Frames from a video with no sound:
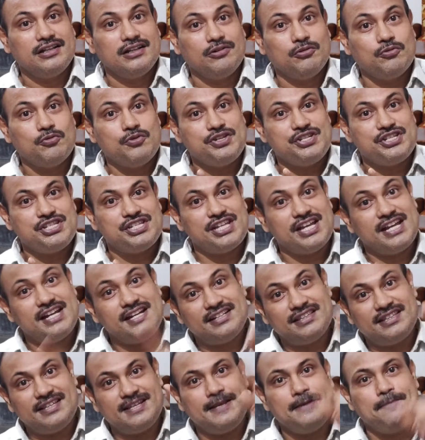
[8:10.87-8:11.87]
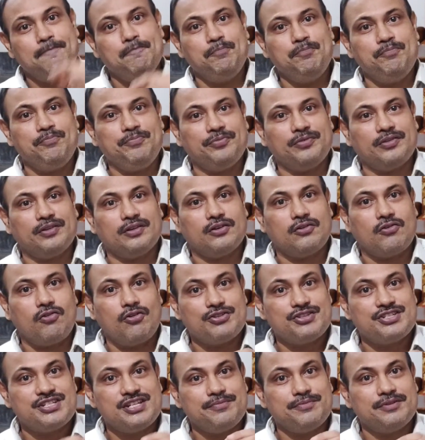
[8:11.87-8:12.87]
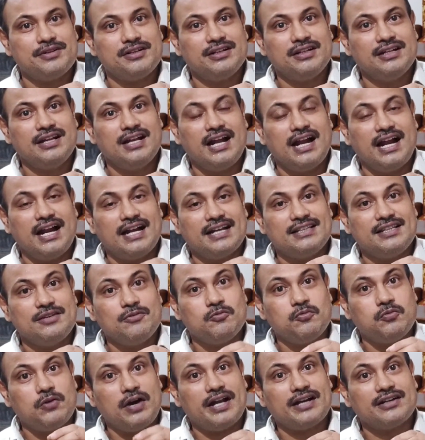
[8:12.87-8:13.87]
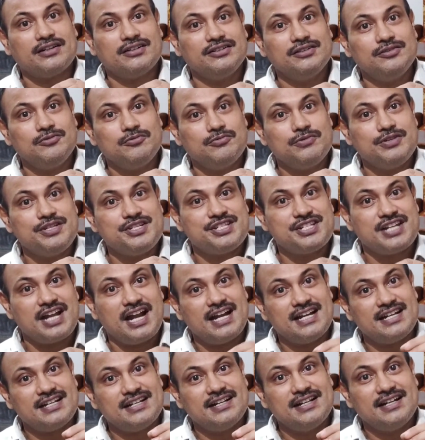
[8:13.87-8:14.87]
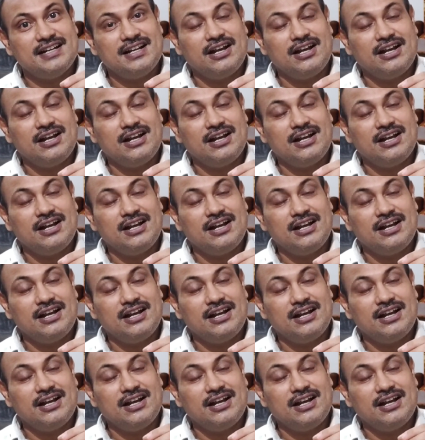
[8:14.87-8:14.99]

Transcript: we set the concept and the work done we start,